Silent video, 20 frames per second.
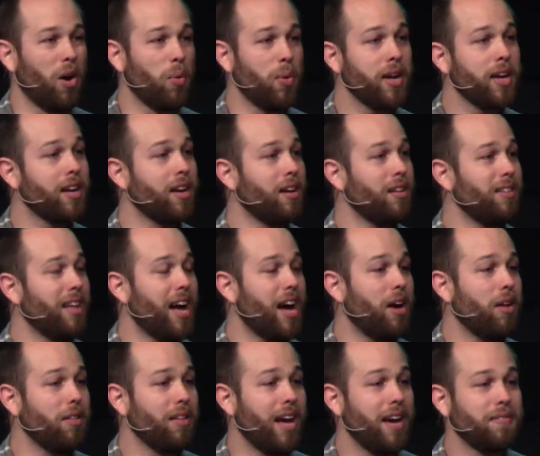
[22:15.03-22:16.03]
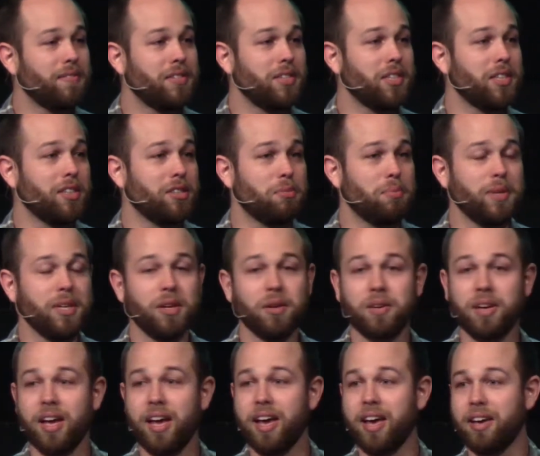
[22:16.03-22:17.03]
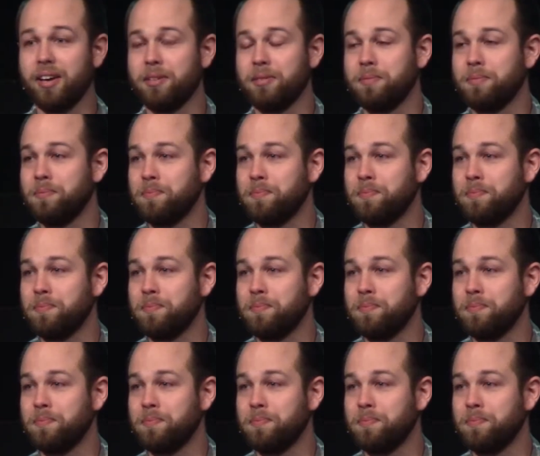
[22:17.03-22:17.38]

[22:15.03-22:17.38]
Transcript: are we going to allow life to just be okay?